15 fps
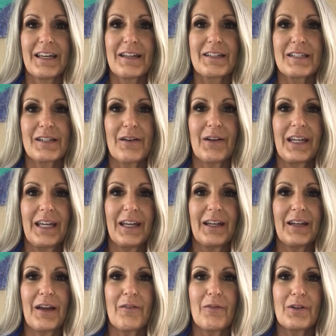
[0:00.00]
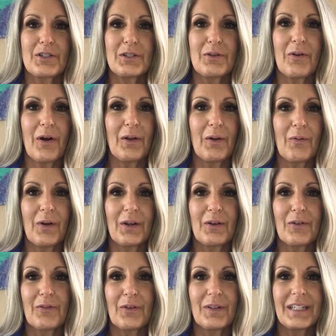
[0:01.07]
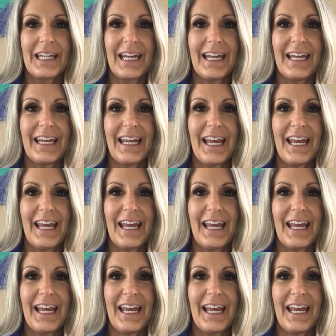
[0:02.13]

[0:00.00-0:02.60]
So again, I wish you all a wonderful day,